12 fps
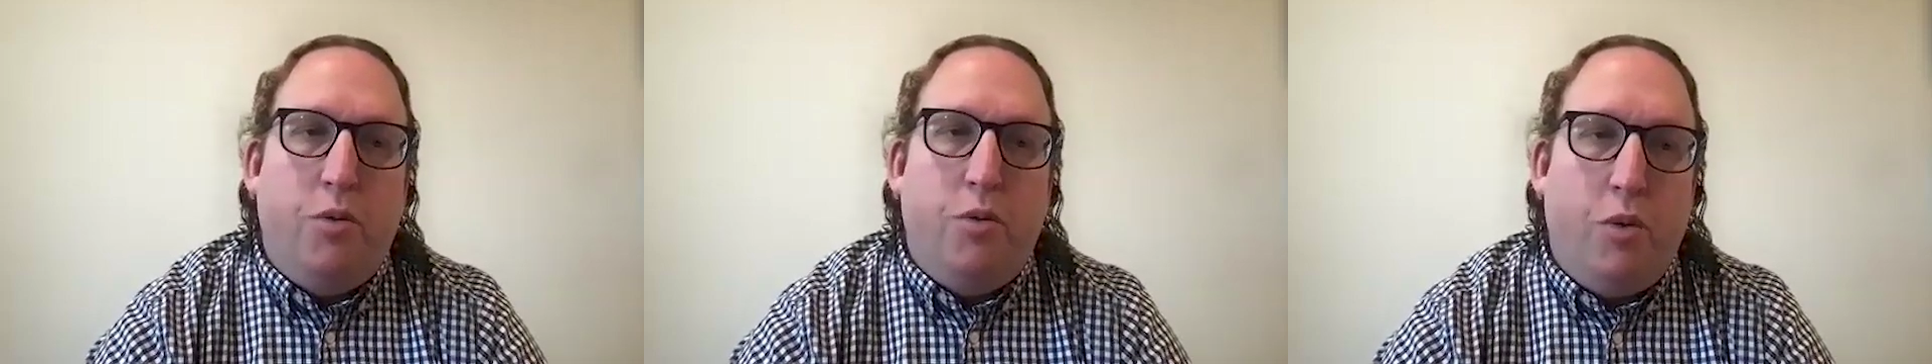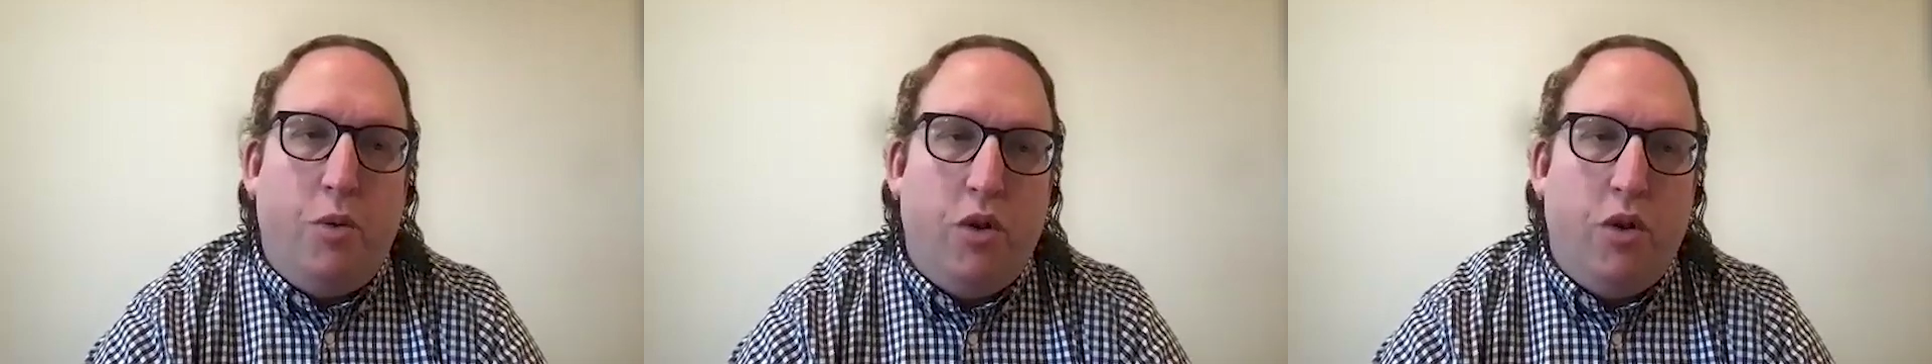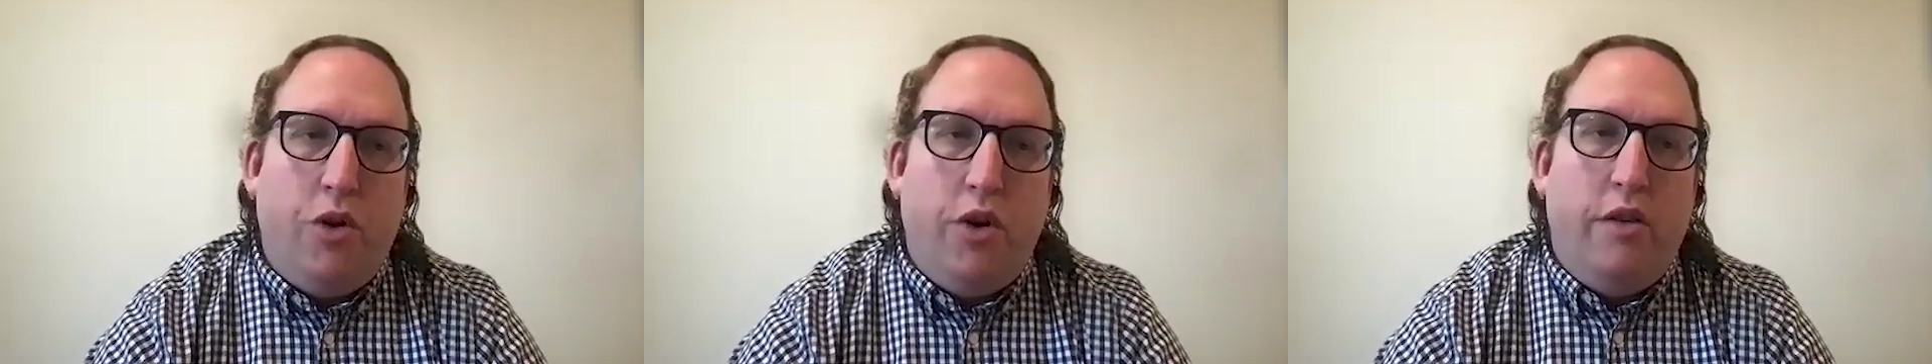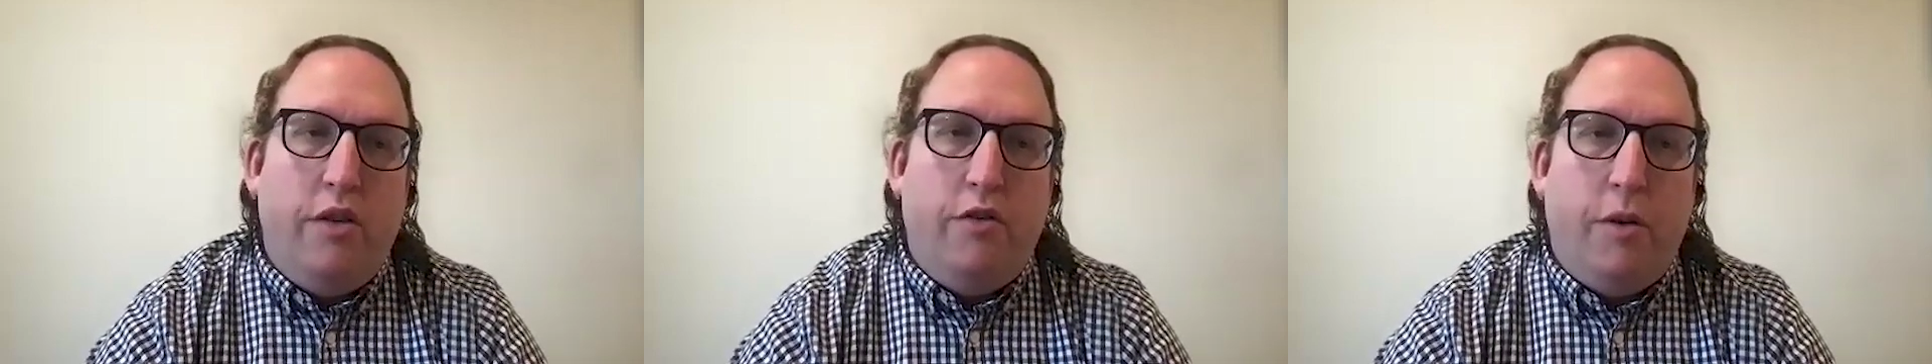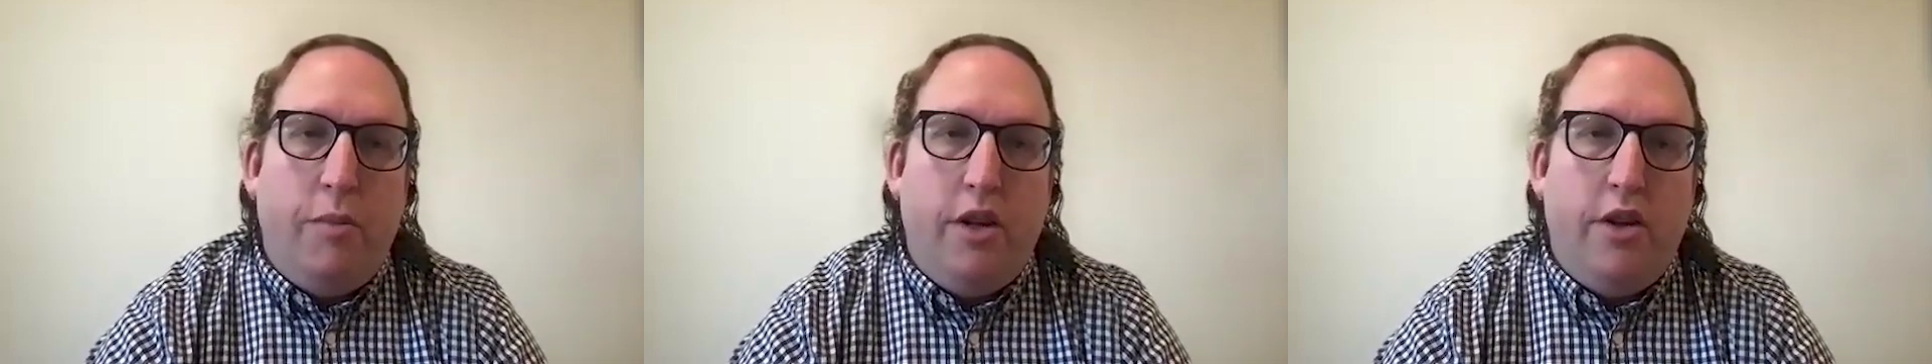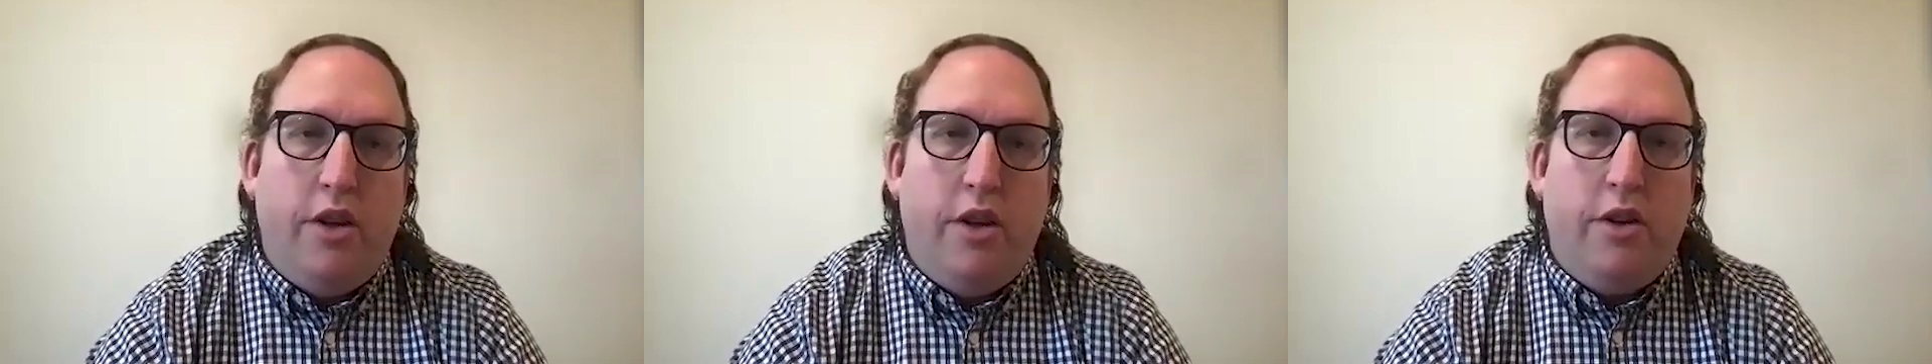what we're learning from
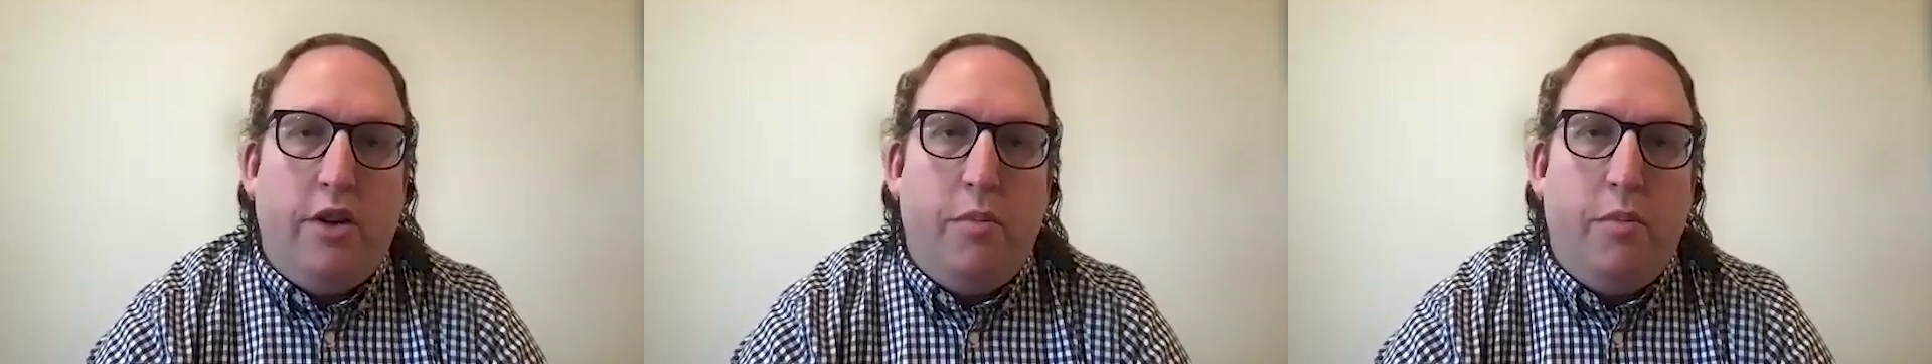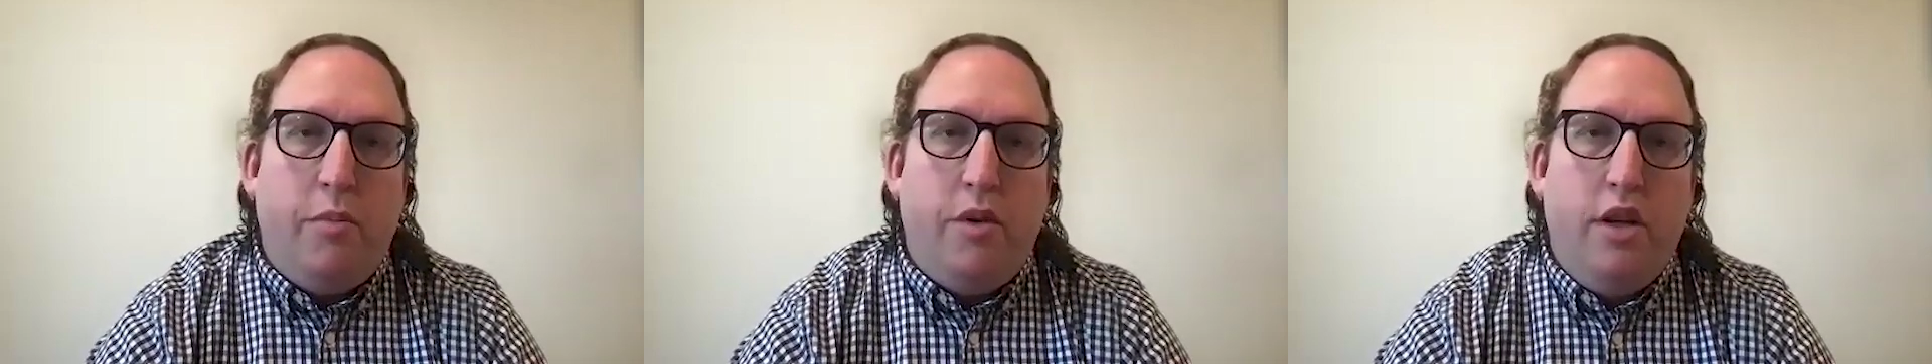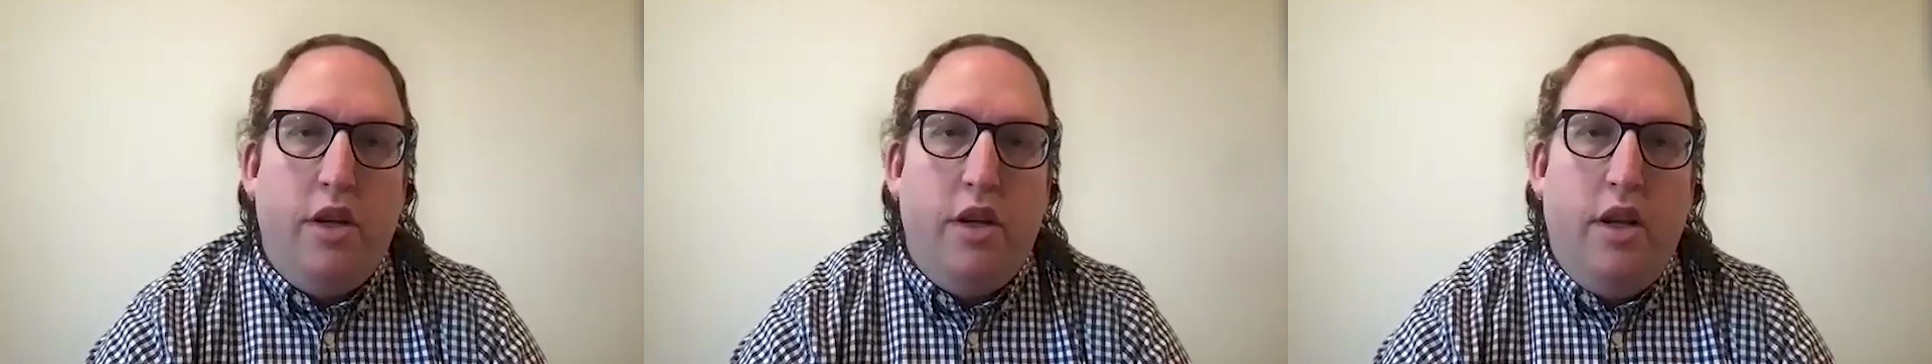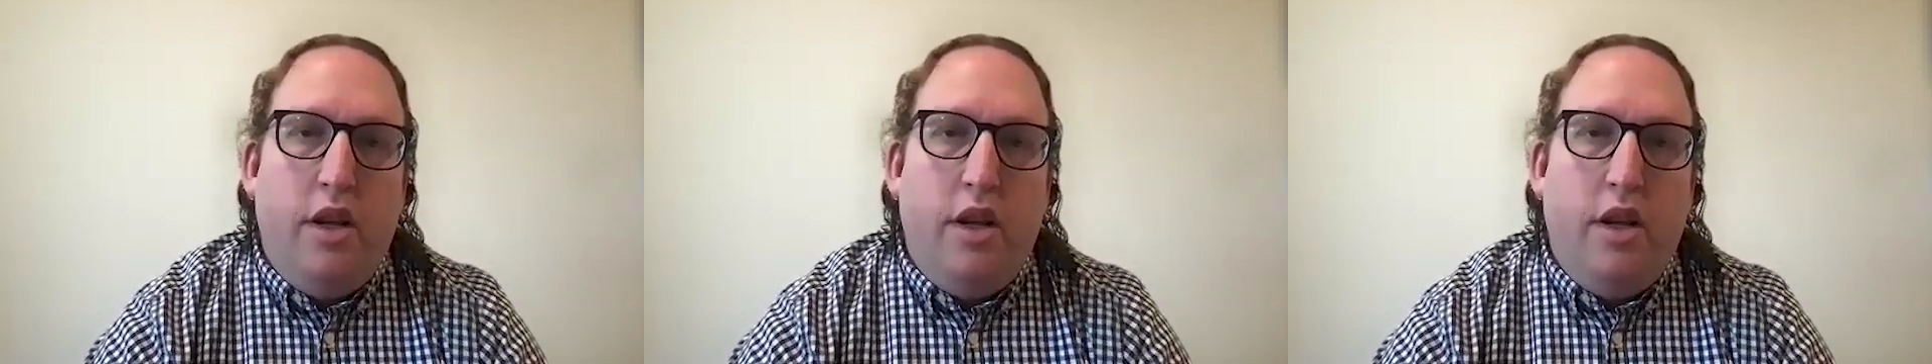these systems,